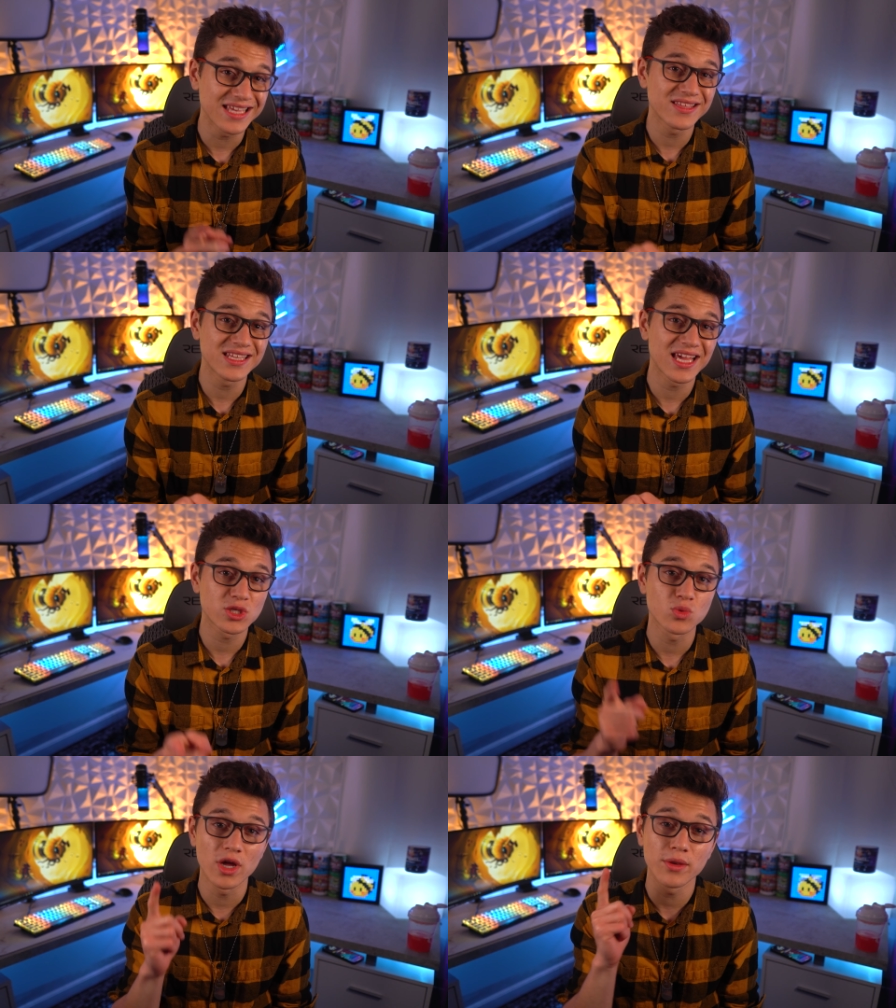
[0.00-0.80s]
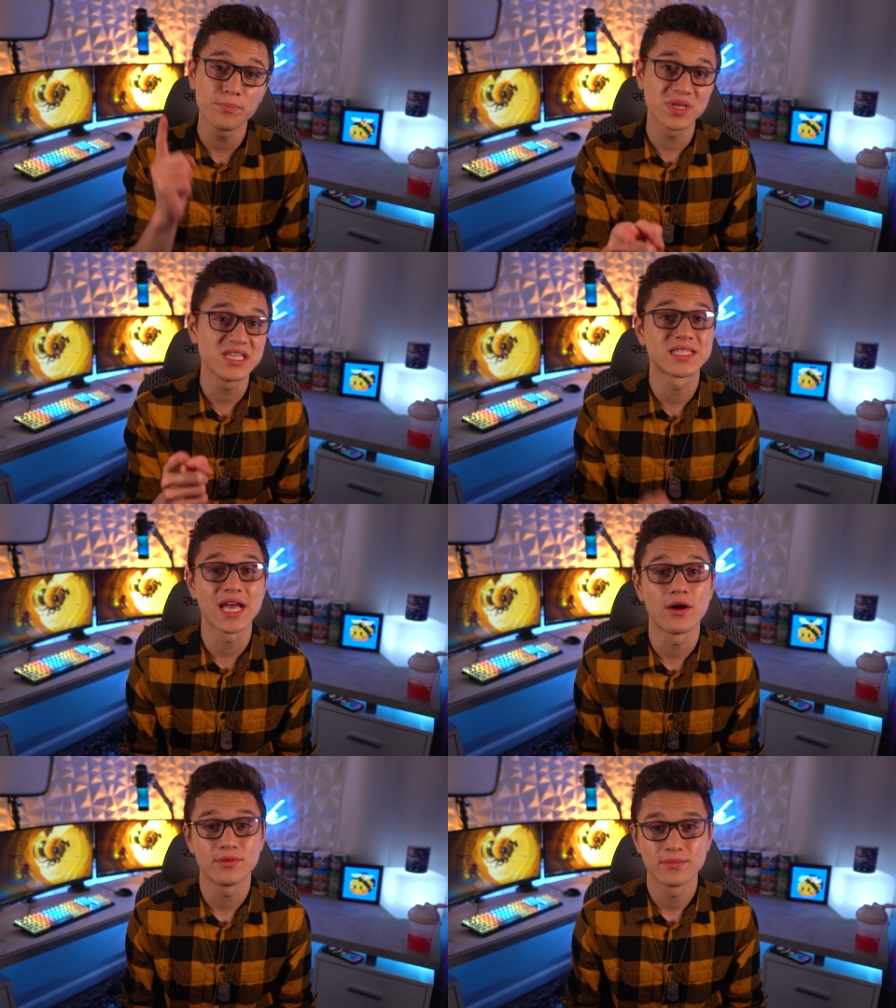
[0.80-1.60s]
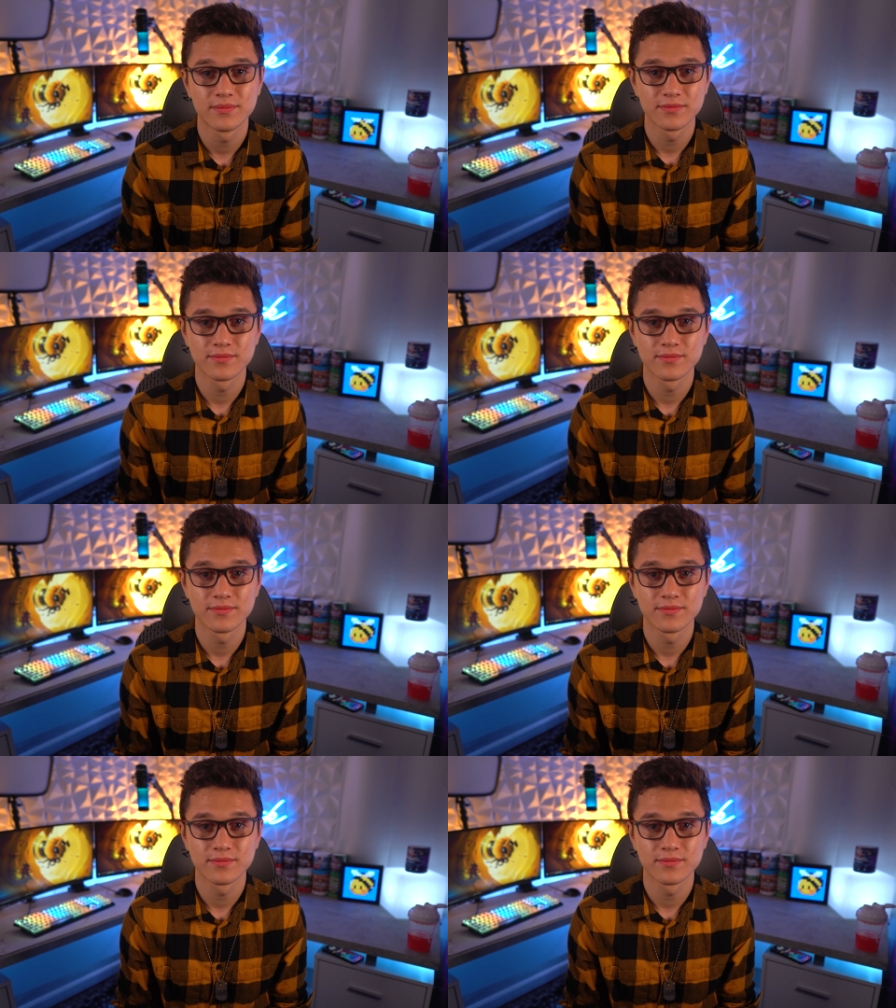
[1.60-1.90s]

in the next one. Peace out.